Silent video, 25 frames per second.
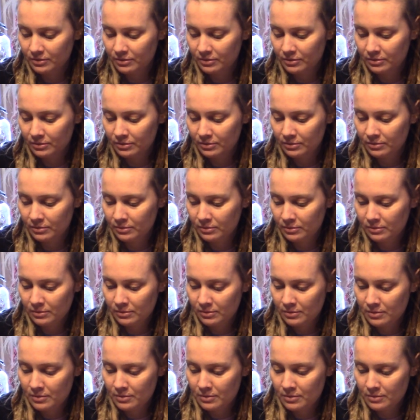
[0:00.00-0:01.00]

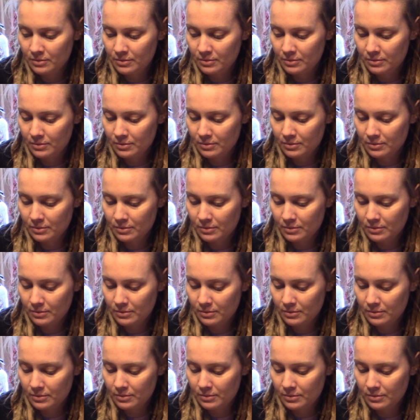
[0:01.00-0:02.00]

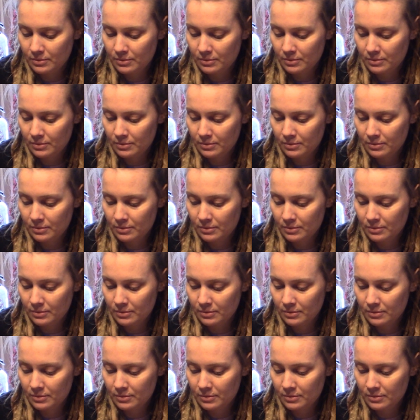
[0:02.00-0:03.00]

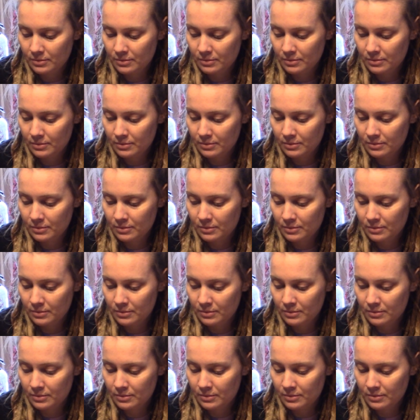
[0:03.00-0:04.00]

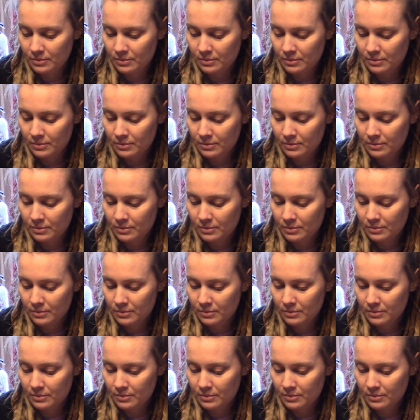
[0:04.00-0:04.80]
No one is speaking in this clip.